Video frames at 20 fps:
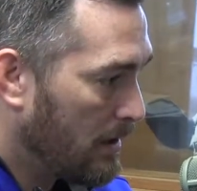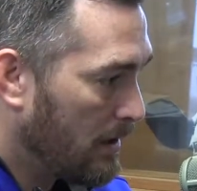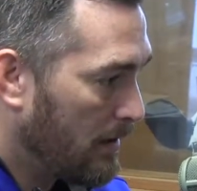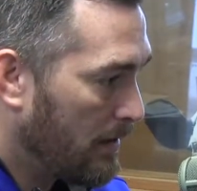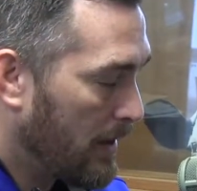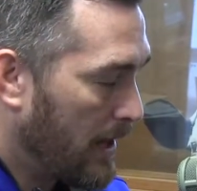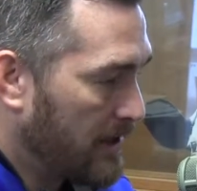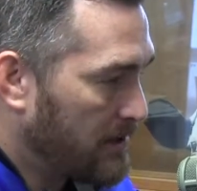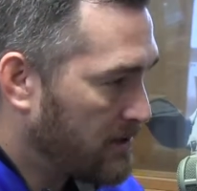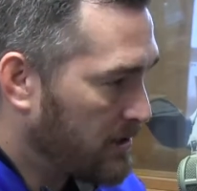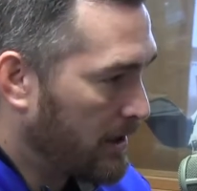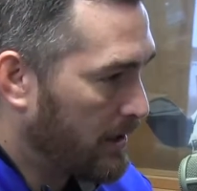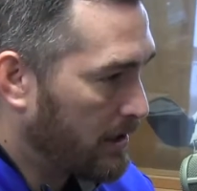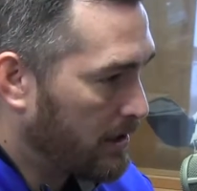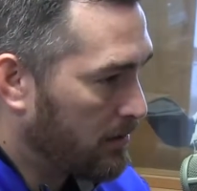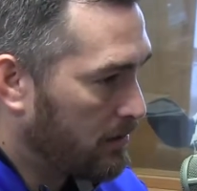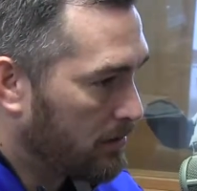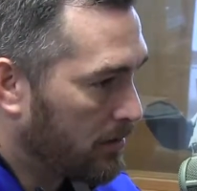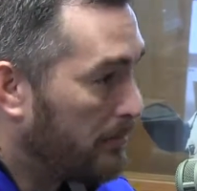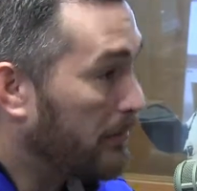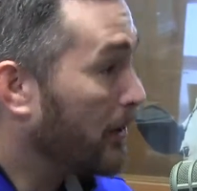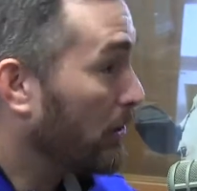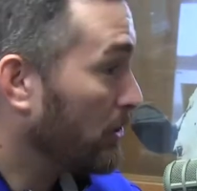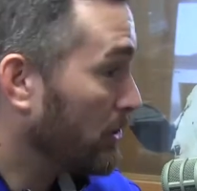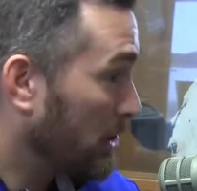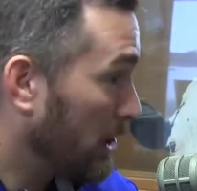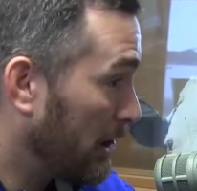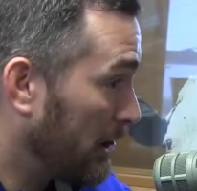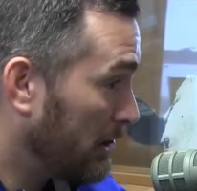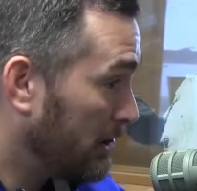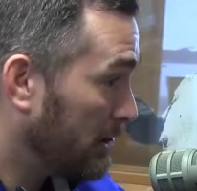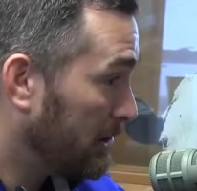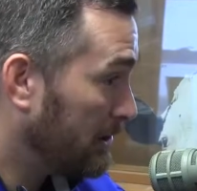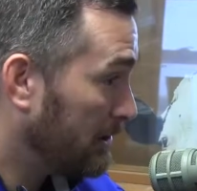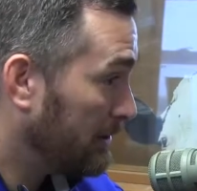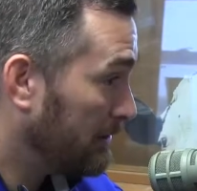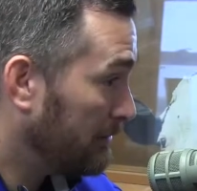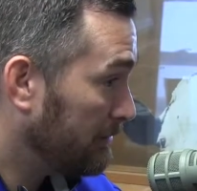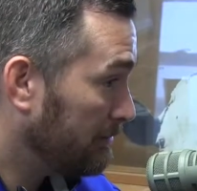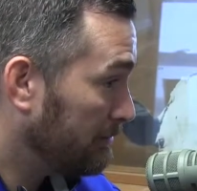that's a criminal charge.
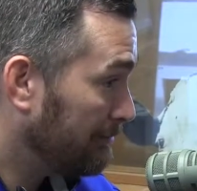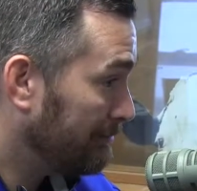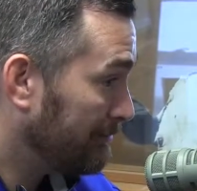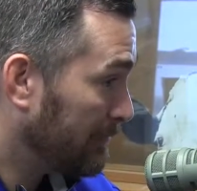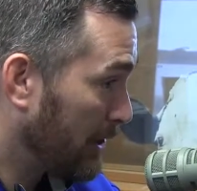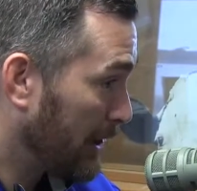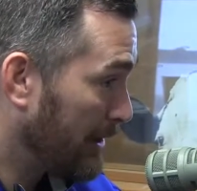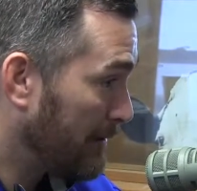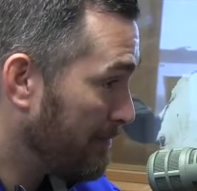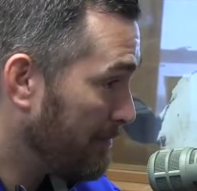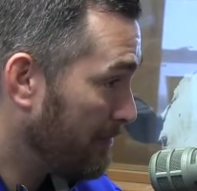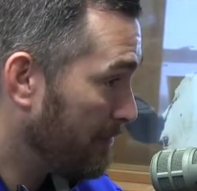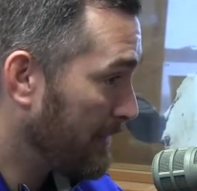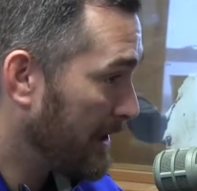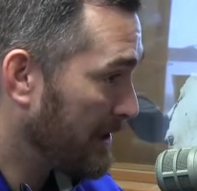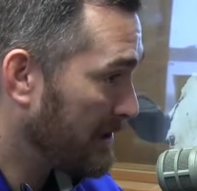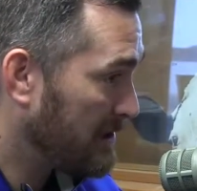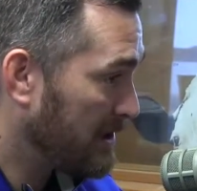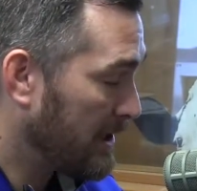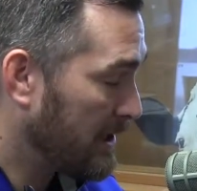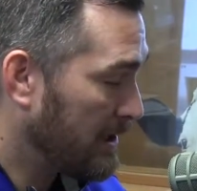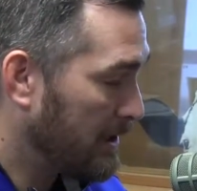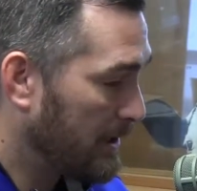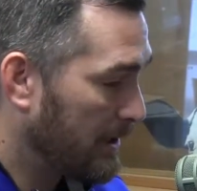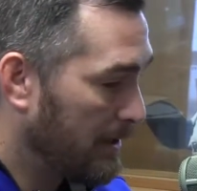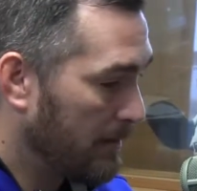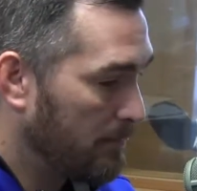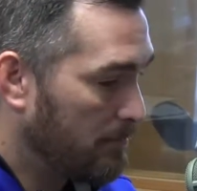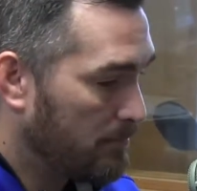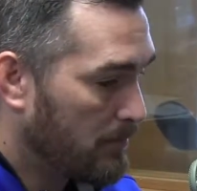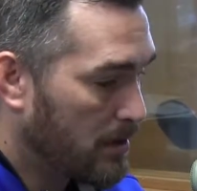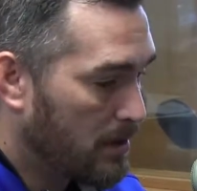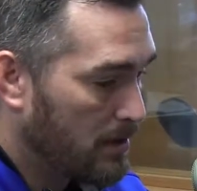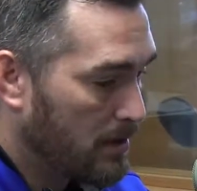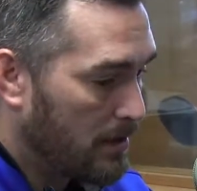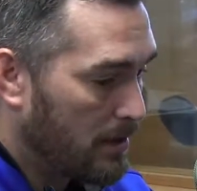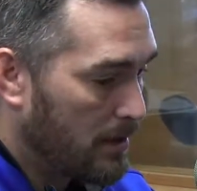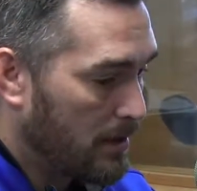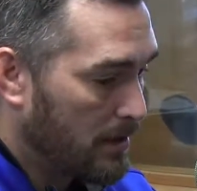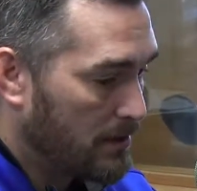Okay, that's
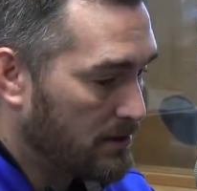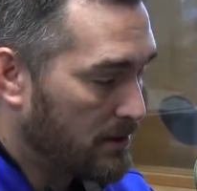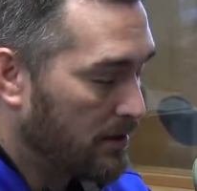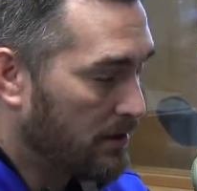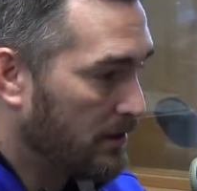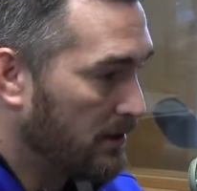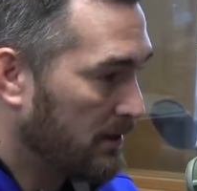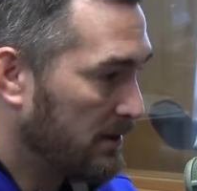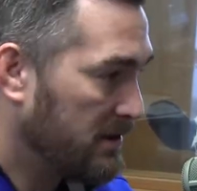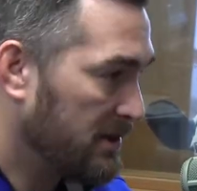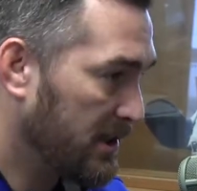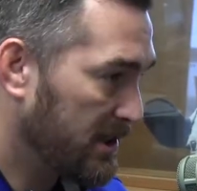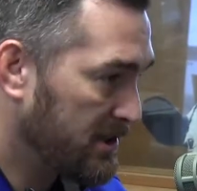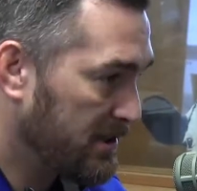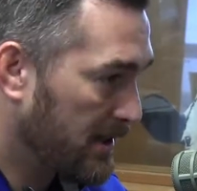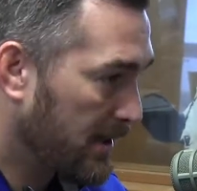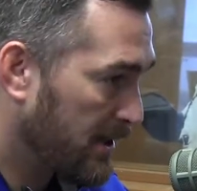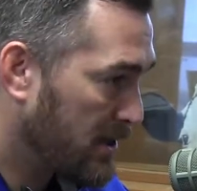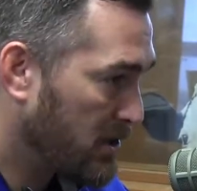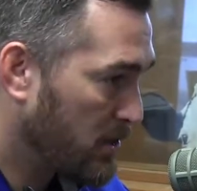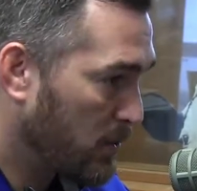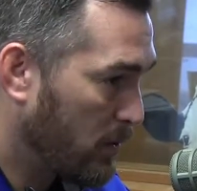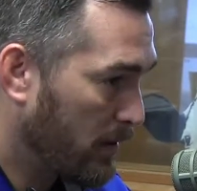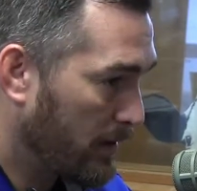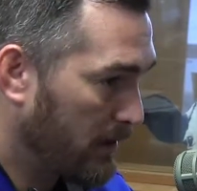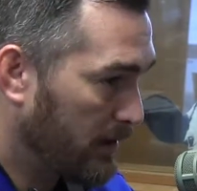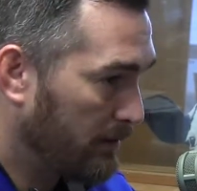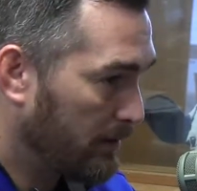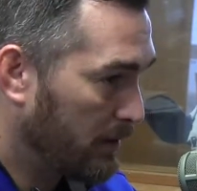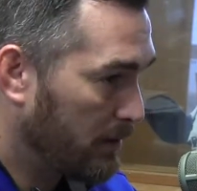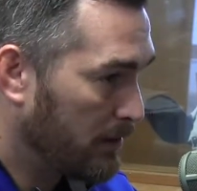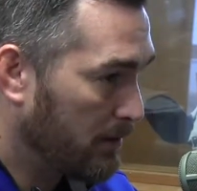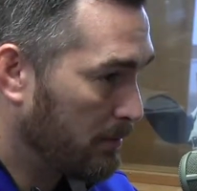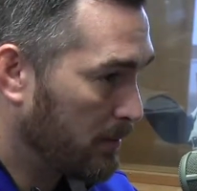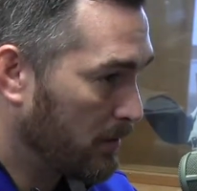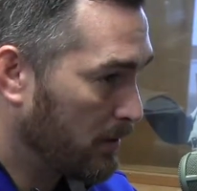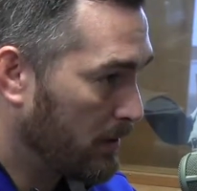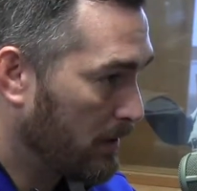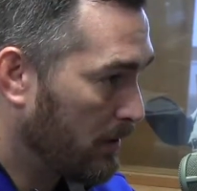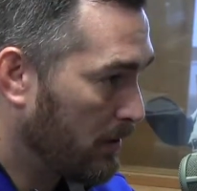it's under 6-20 of the
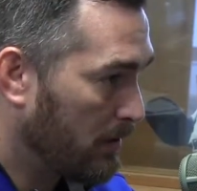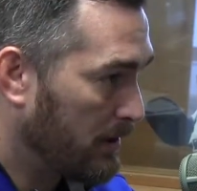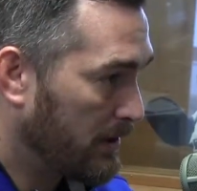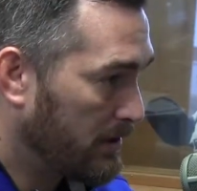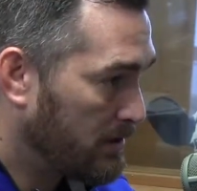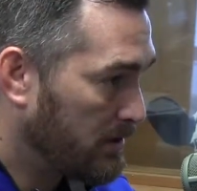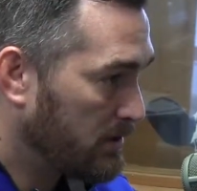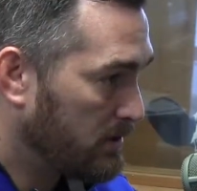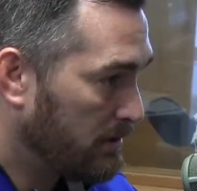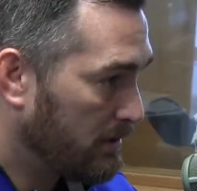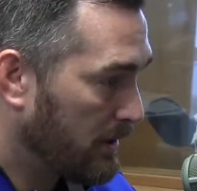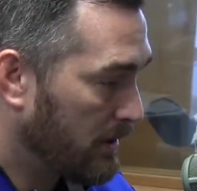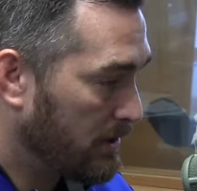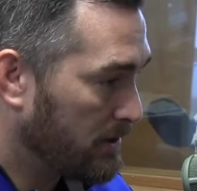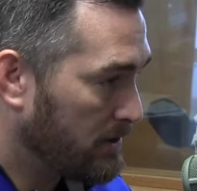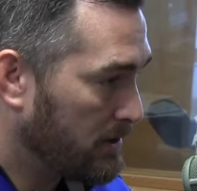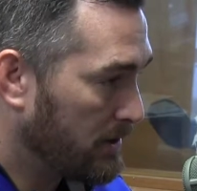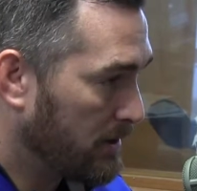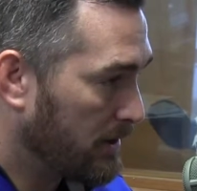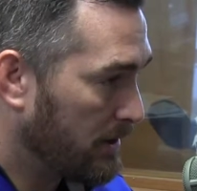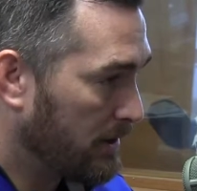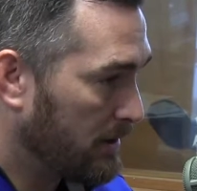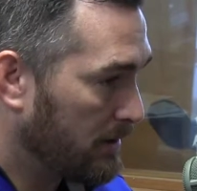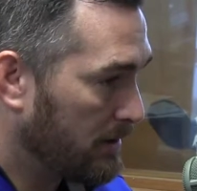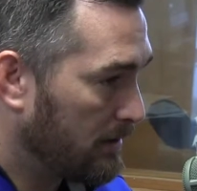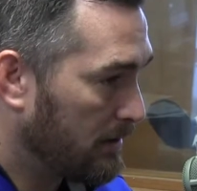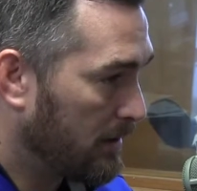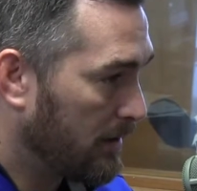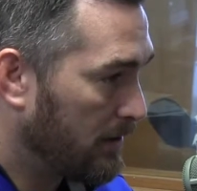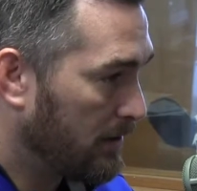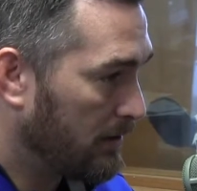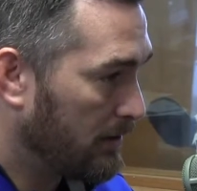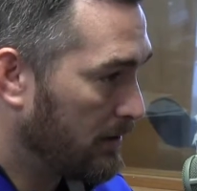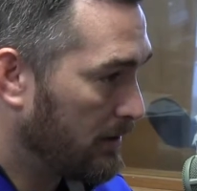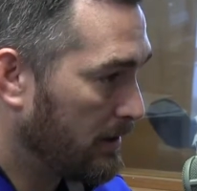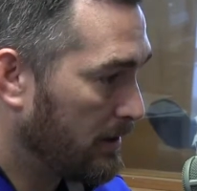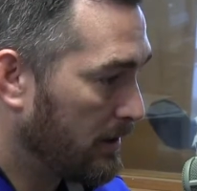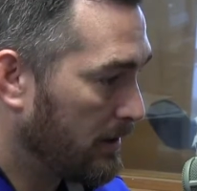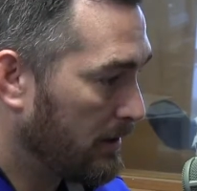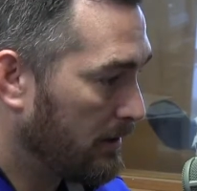Criminal Code. It's under
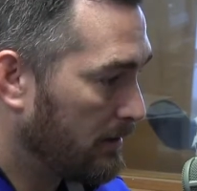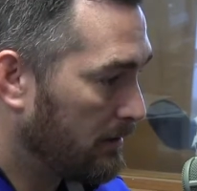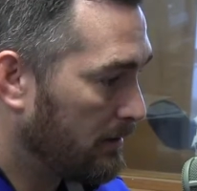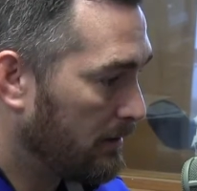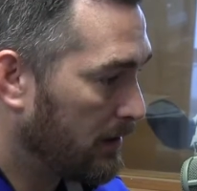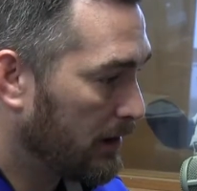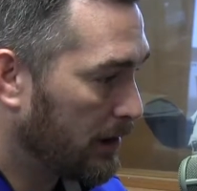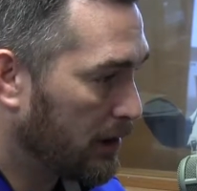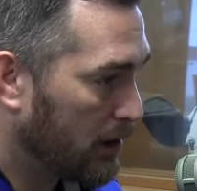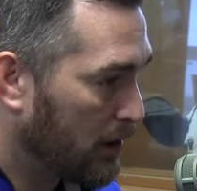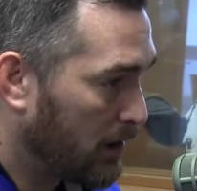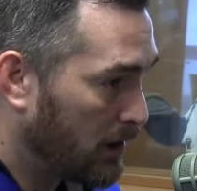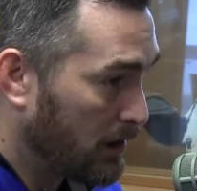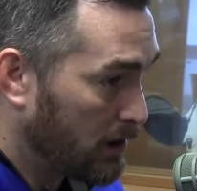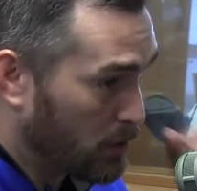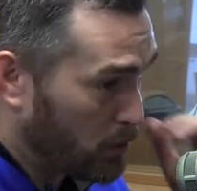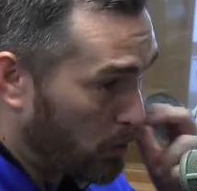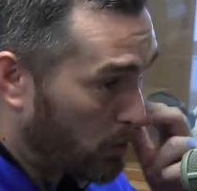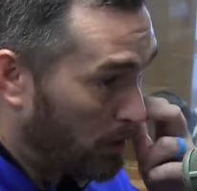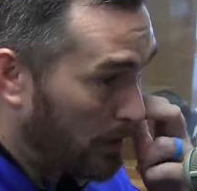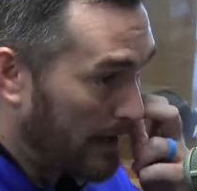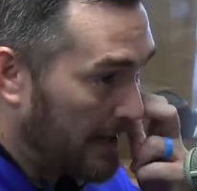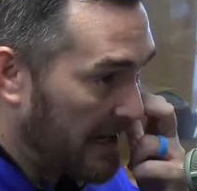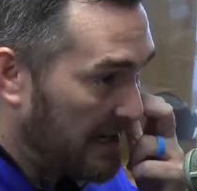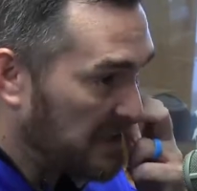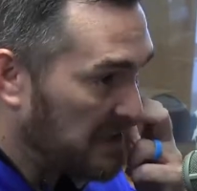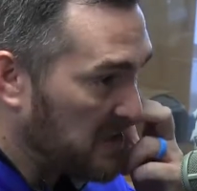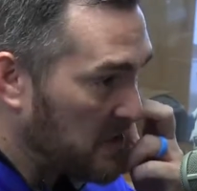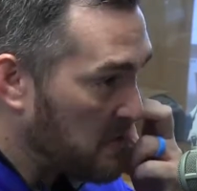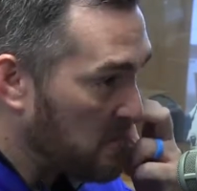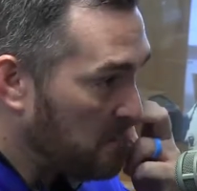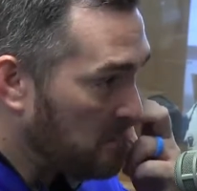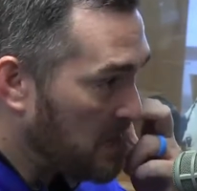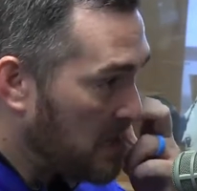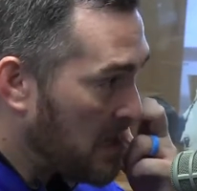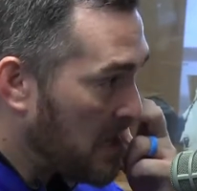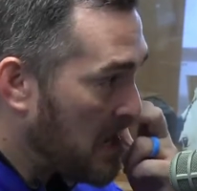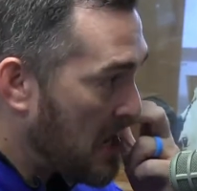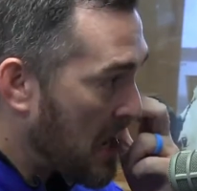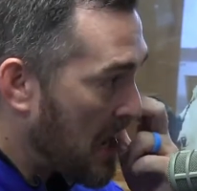the Liquor Control Act,
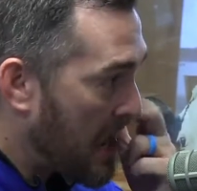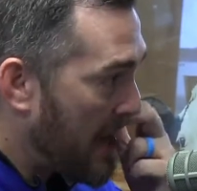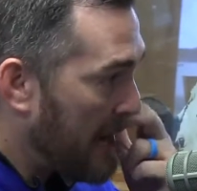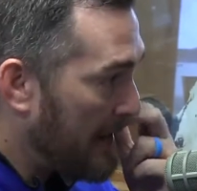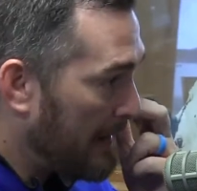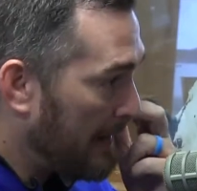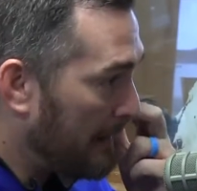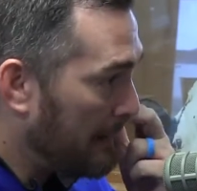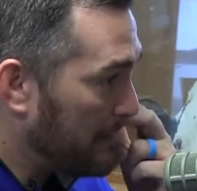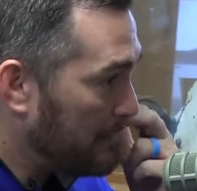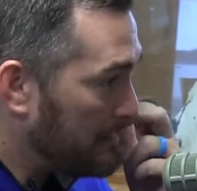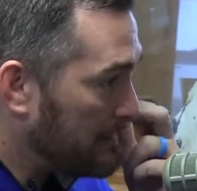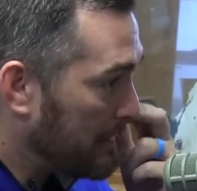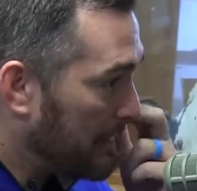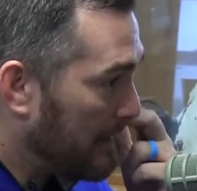and